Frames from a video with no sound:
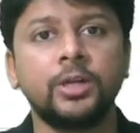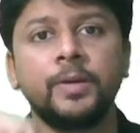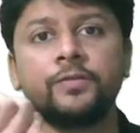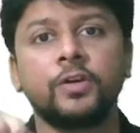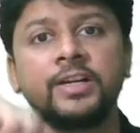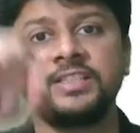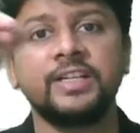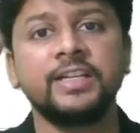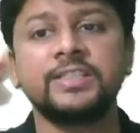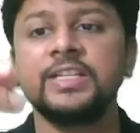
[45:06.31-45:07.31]
limit for
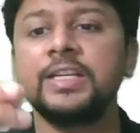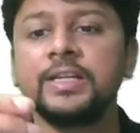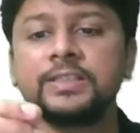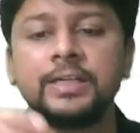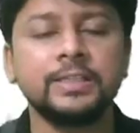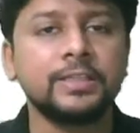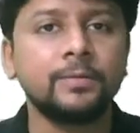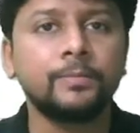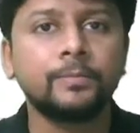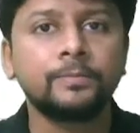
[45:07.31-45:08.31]
resident senior citizen.